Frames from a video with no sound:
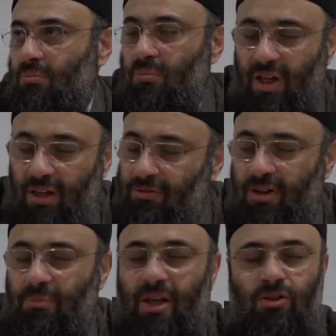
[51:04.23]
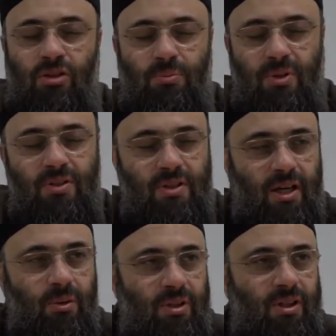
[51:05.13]
Information per
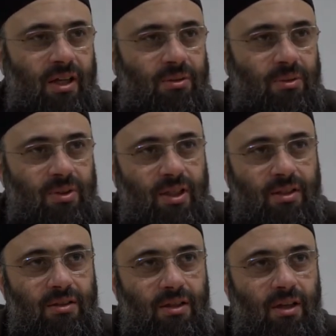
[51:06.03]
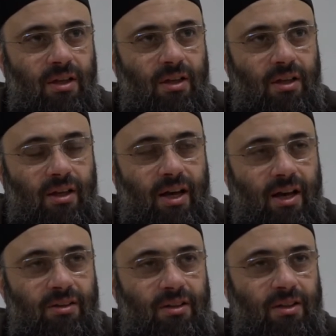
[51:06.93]
se would not do that.
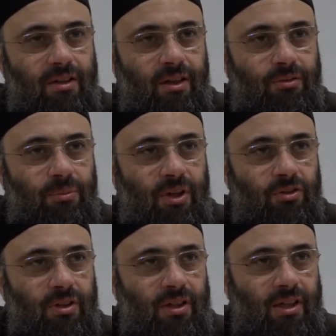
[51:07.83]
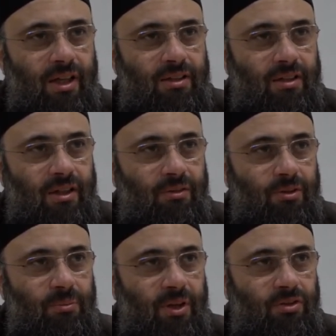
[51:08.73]
Gathering information, collecting
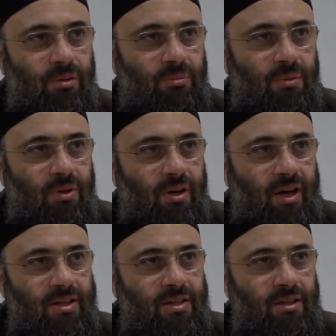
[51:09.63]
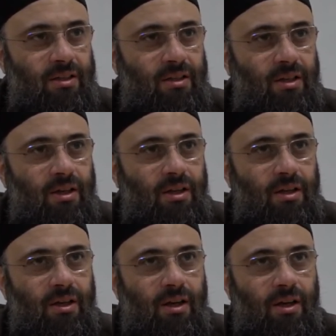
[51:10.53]
information, memorizing
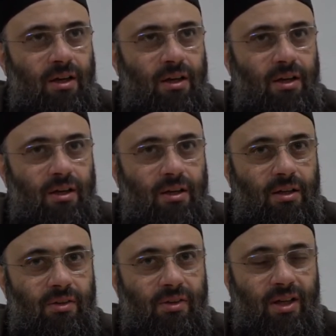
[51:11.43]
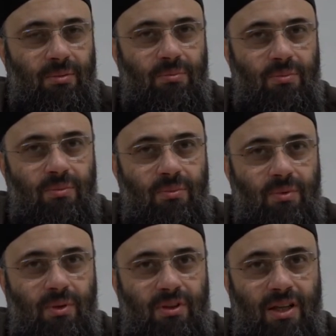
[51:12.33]
them
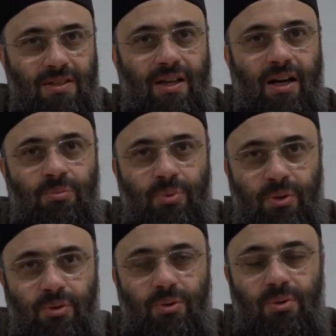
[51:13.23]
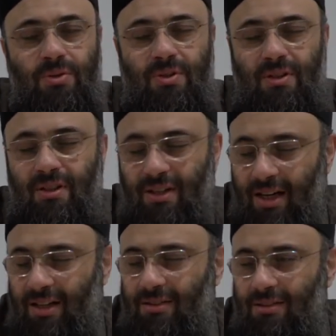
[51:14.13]
does not produce
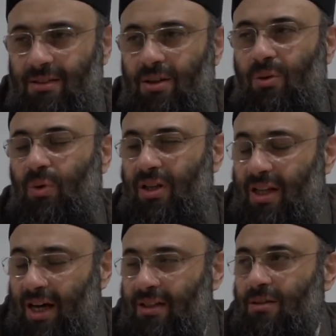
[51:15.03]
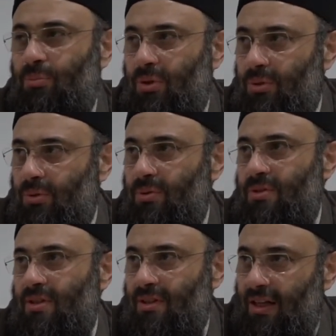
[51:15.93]
that, will not
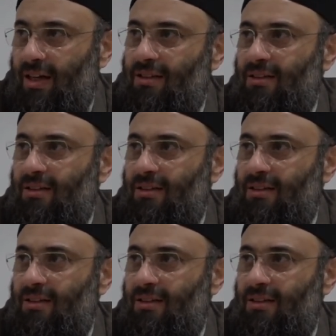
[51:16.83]
produce that,